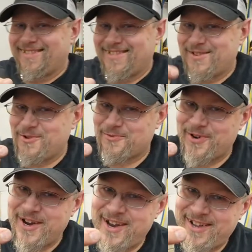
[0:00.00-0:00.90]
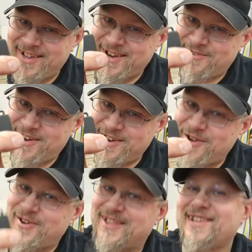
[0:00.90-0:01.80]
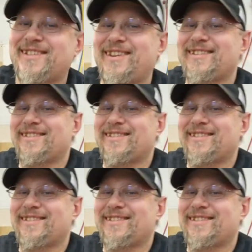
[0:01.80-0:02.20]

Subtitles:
You're really going to want to know what this is.